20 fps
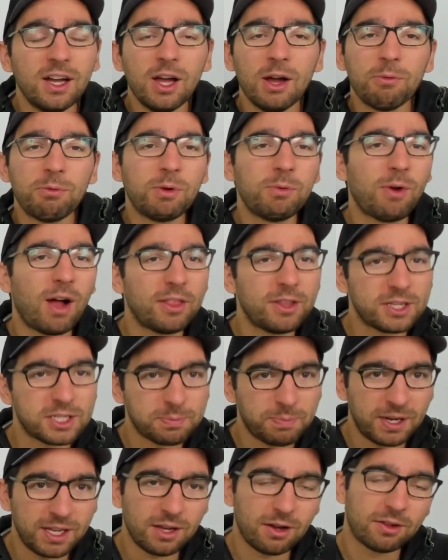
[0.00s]
We'd rather
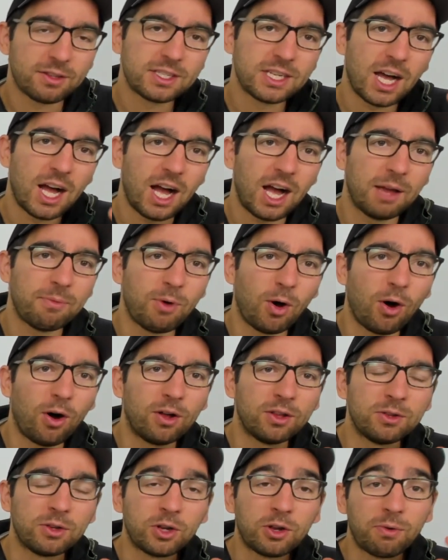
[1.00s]
spending our time
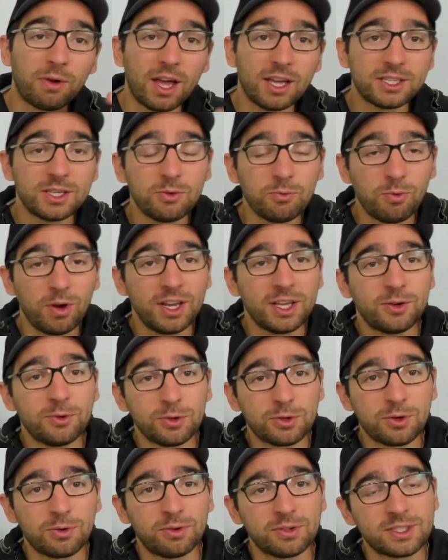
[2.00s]
on creating really
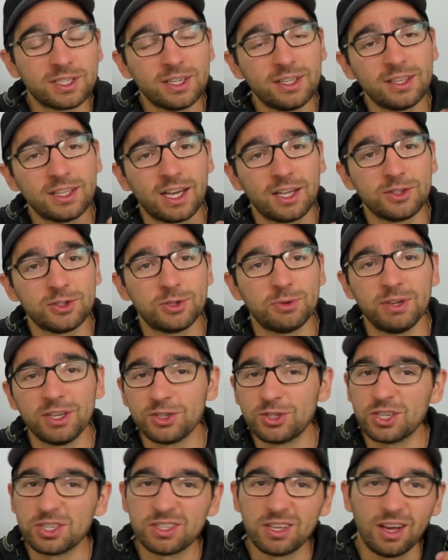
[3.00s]
good content than doing
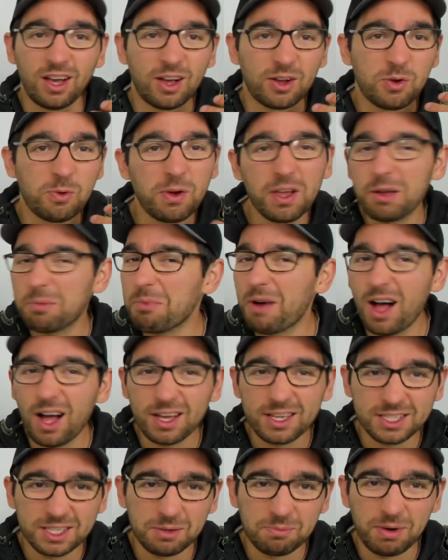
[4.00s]
just a quick
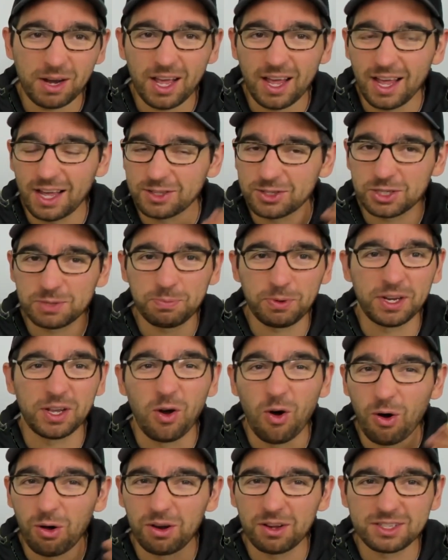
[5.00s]
marketing play and just putting
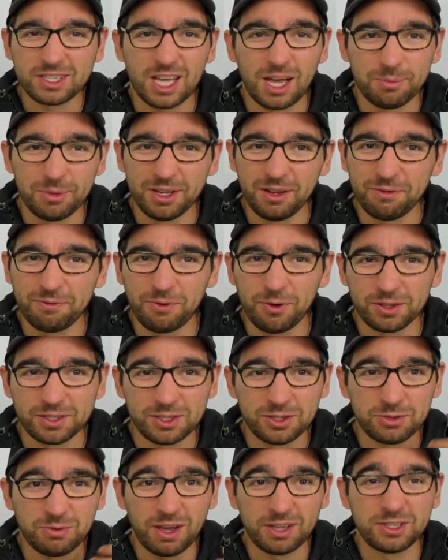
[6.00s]
all our time and effort
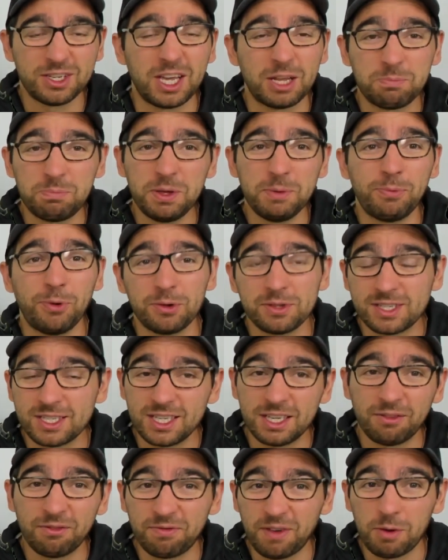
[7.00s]
in trying to get people
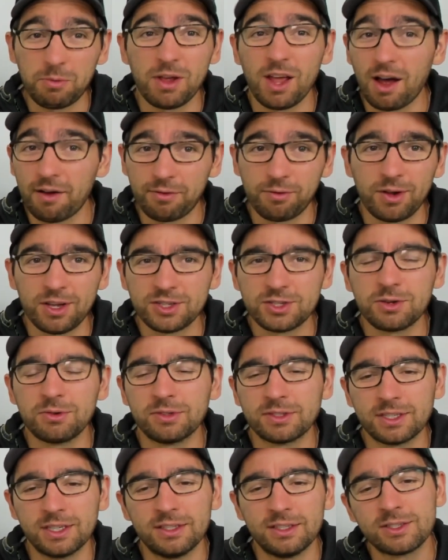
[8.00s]
seeing very average
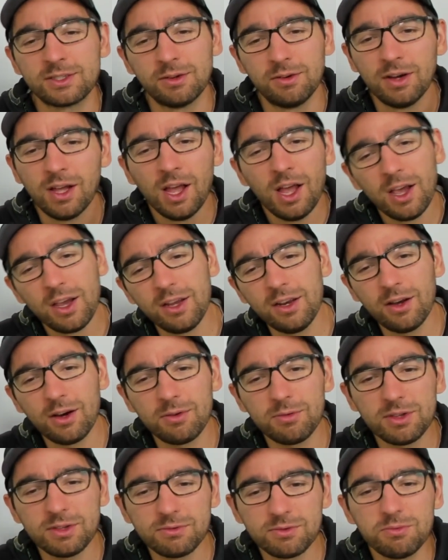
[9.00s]
content. So, you
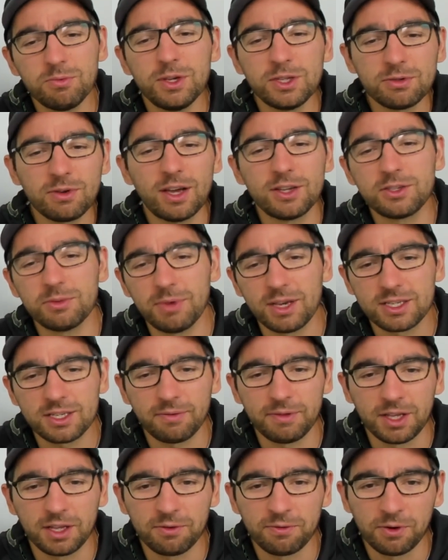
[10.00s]
know, we're trying to make
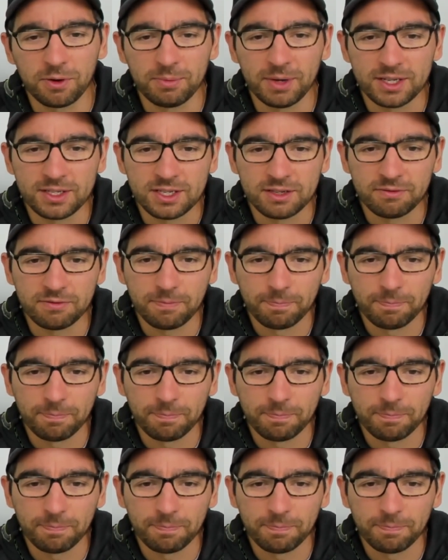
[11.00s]
something informative.